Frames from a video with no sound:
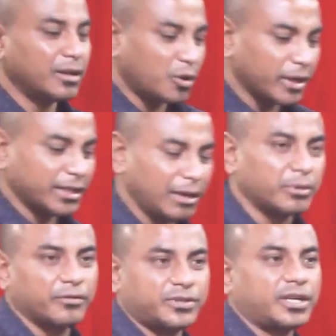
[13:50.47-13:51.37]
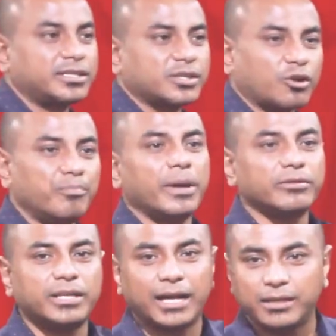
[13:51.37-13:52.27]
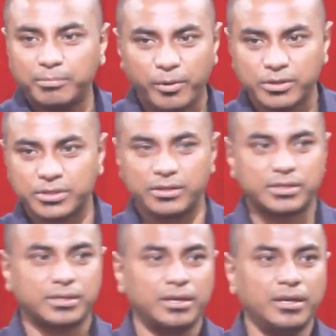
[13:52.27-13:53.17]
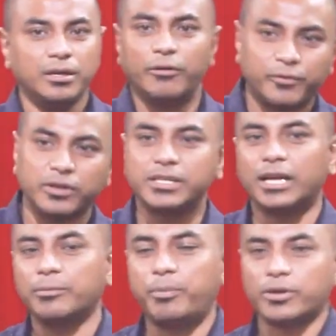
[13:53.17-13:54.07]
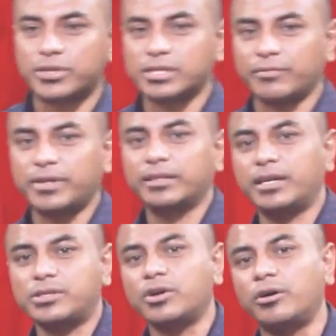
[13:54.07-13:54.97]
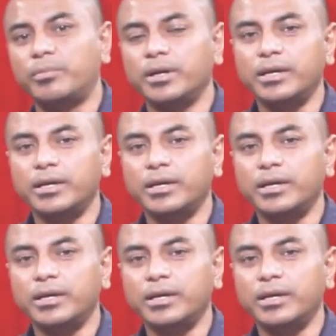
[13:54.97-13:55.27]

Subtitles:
quite a number of churches compared to the other apostles. Of course, the other apostles have done their job.